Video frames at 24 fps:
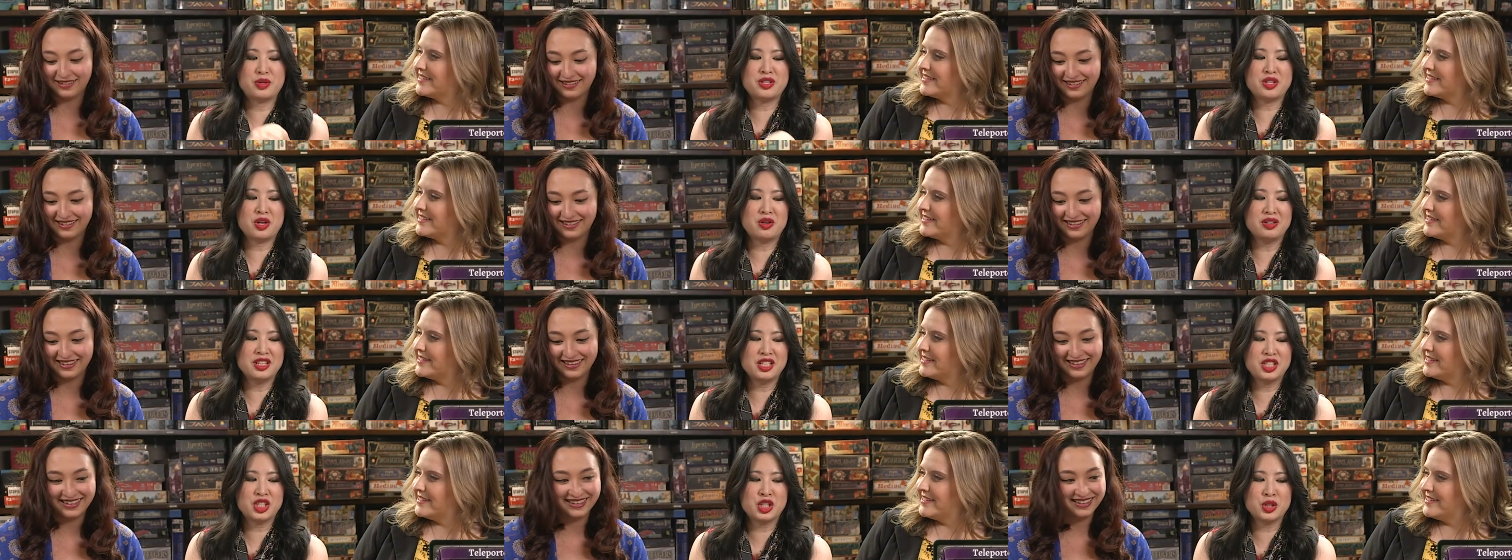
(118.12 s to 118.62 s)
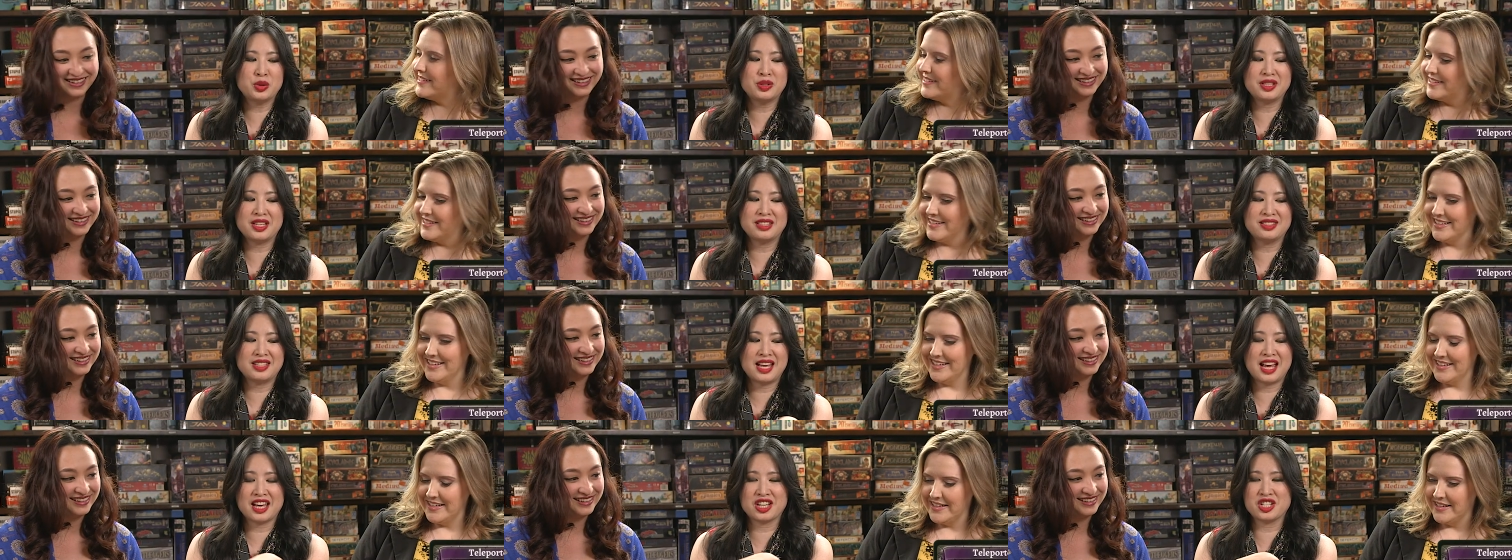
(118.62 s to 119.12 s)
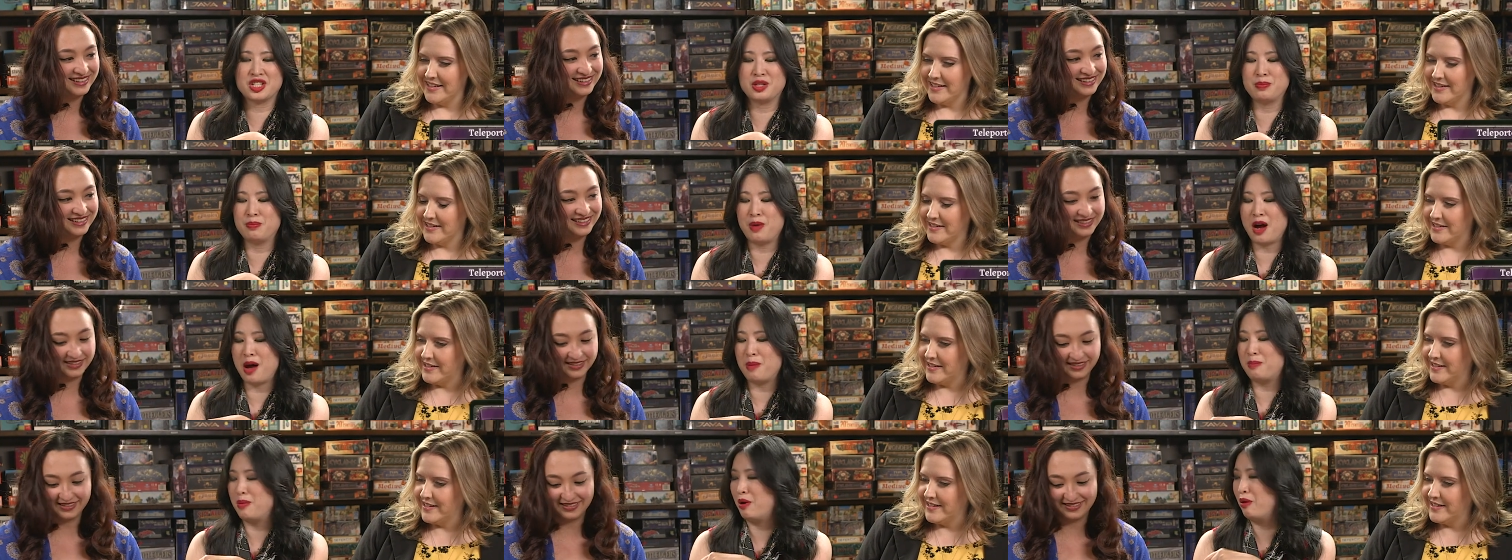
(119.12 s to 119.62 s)
Speaker 1: There was only two in the deck.
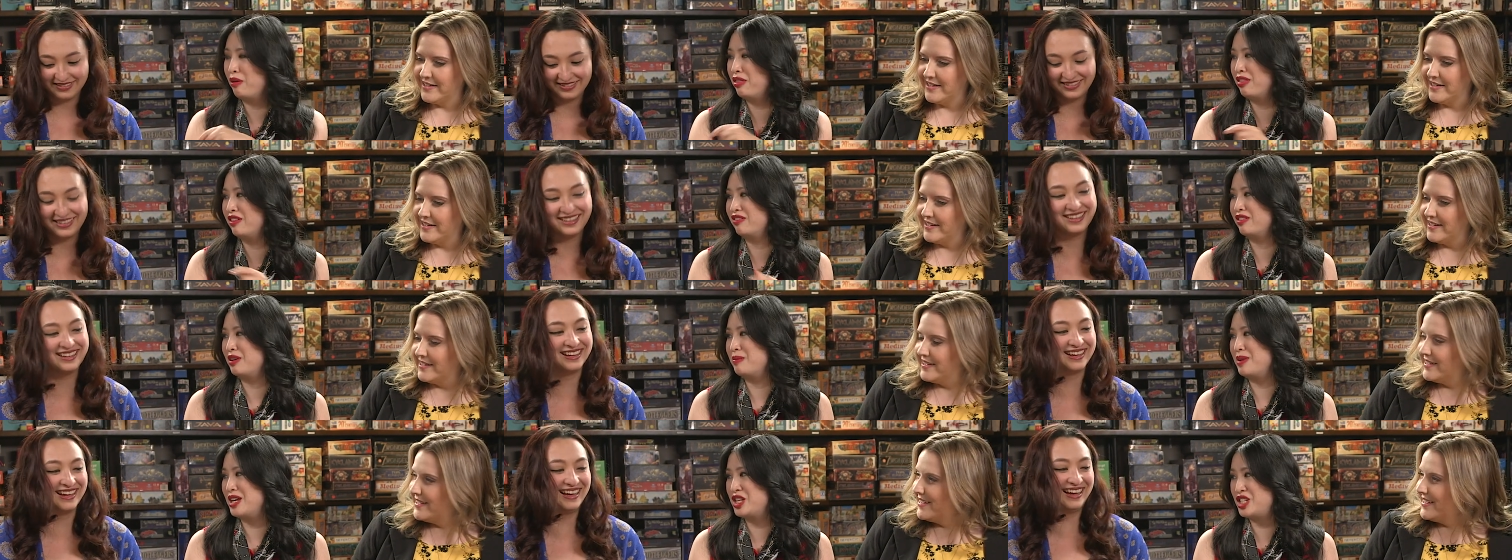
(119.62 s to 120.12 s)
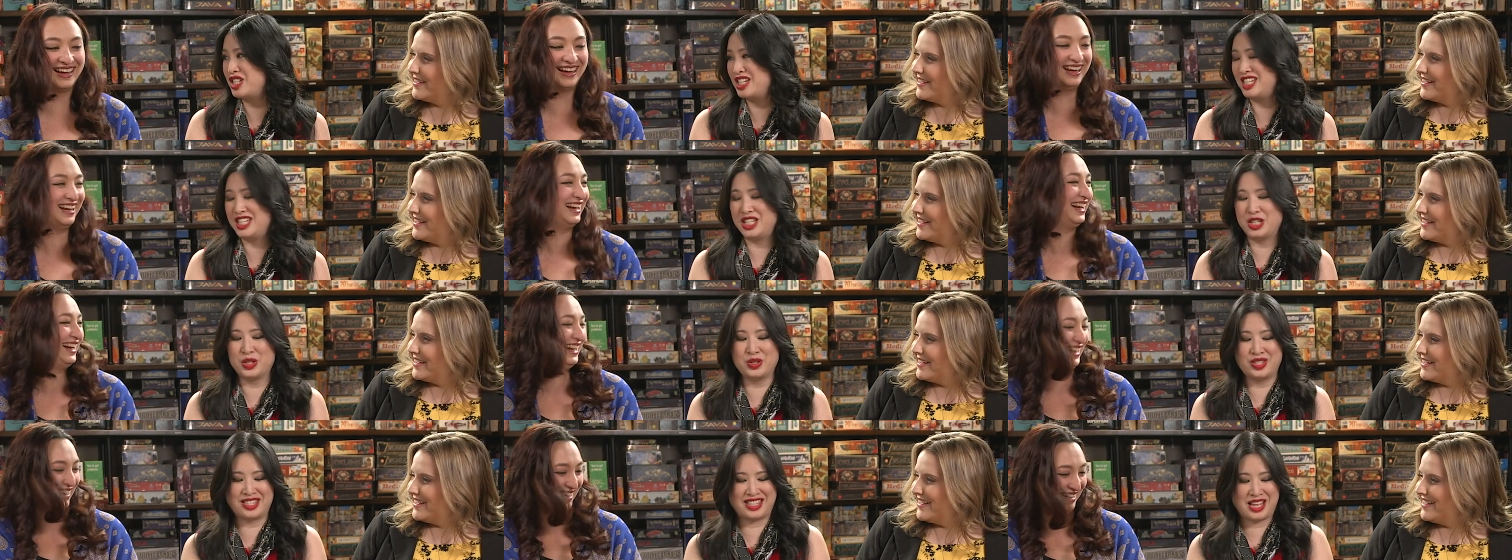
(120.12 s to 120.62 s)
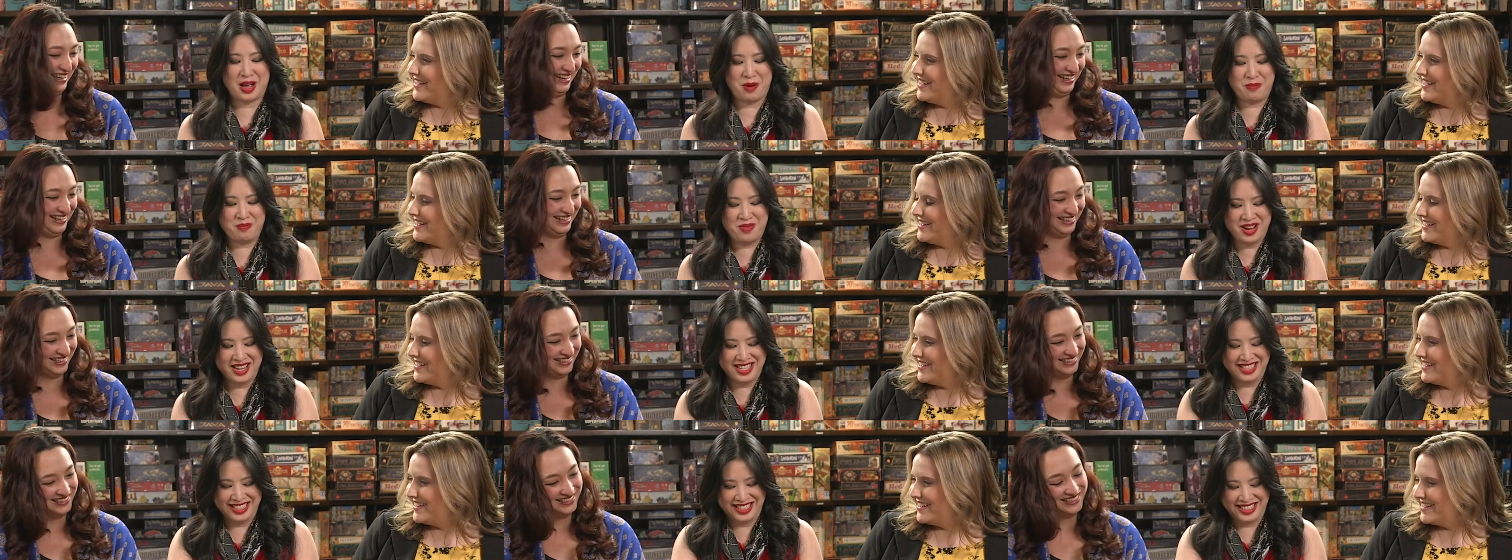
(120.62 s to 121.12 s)
She bought both of them and she used
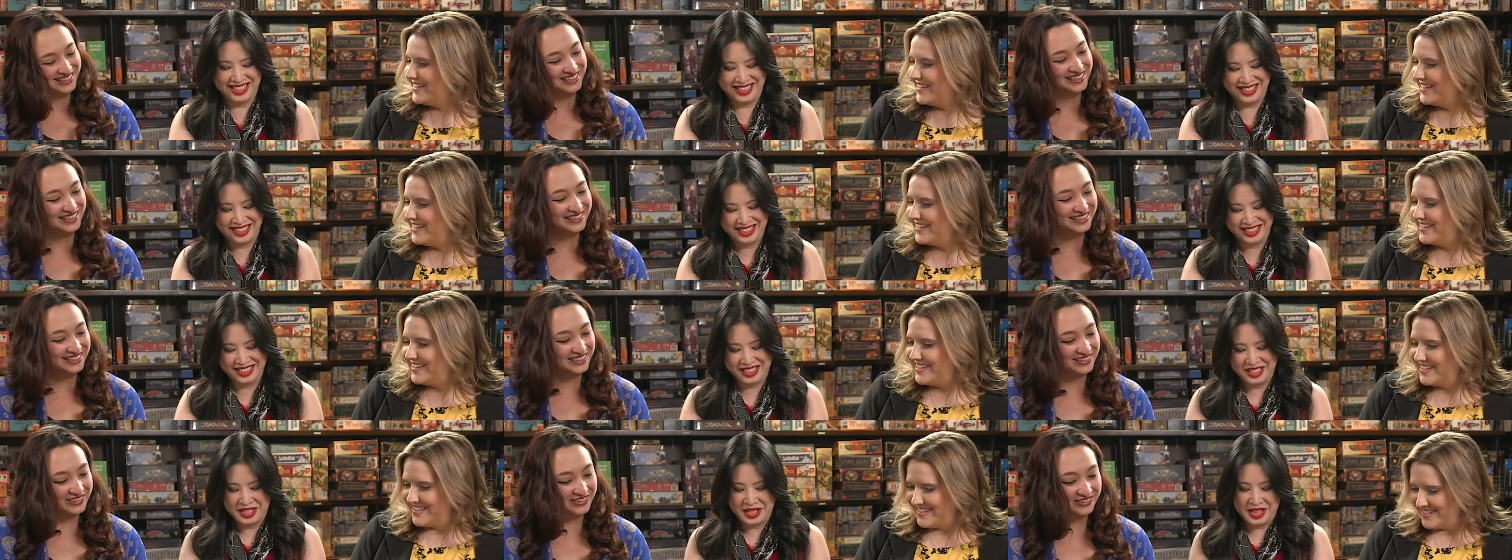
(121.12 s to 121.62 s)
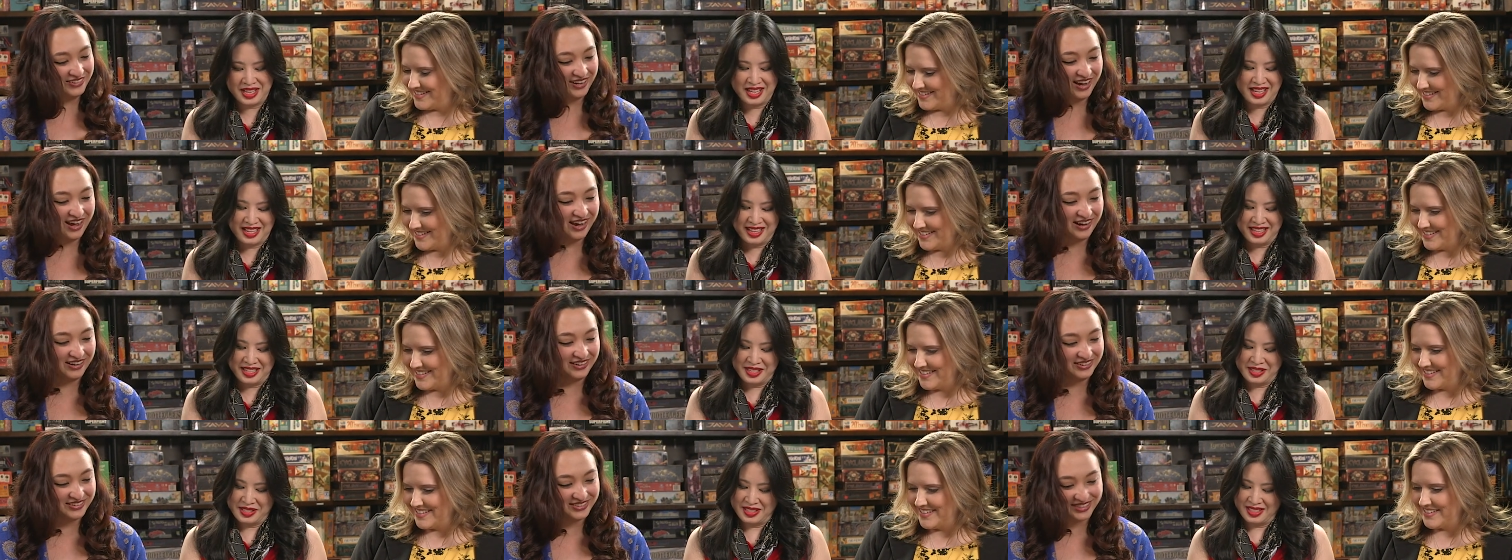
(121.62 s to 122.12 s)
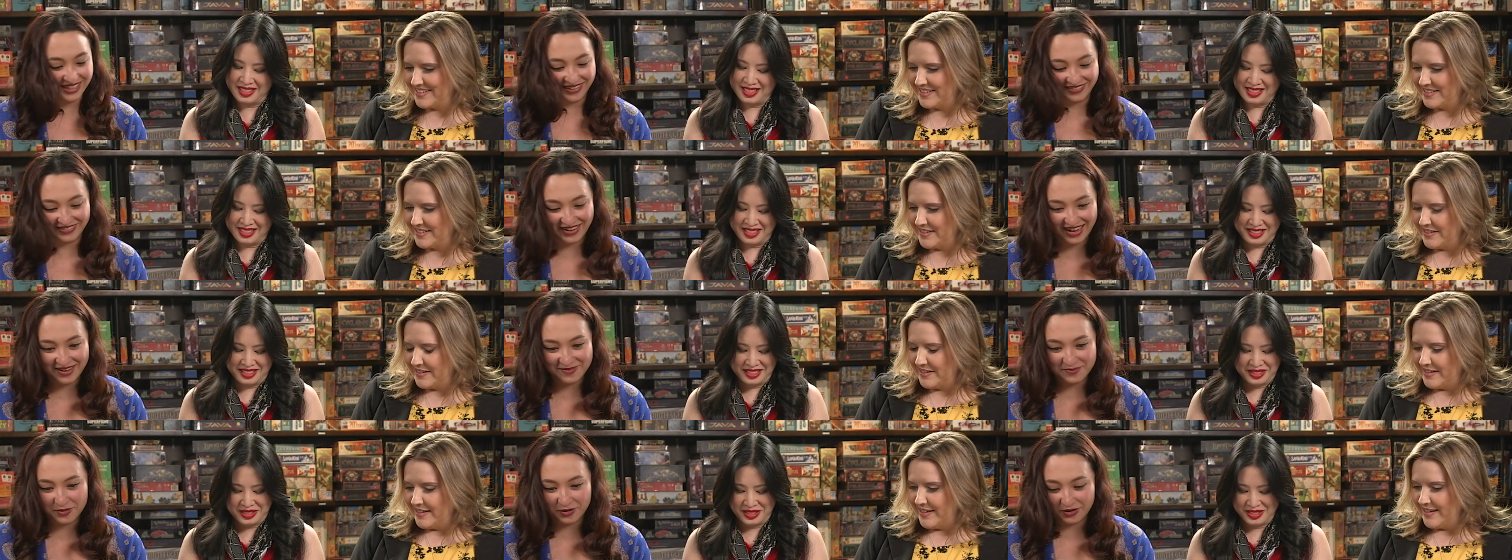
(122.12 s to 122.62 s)
them.
Speaker 2: Who knows?
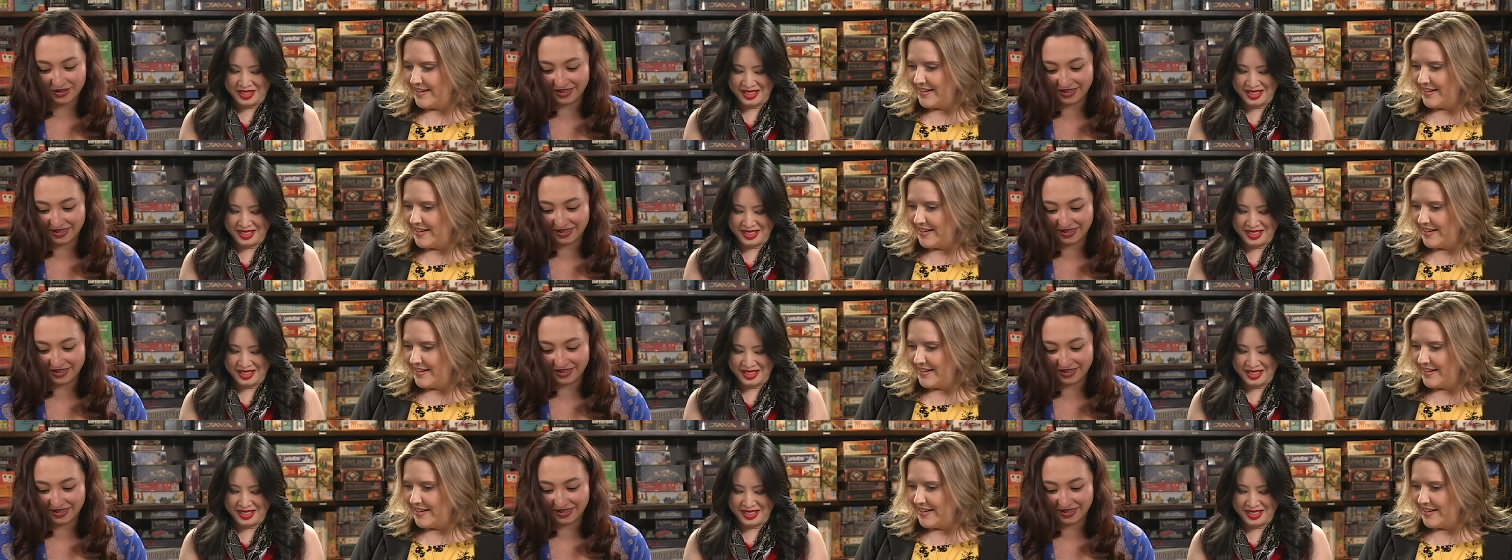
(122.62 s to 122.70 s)
I've got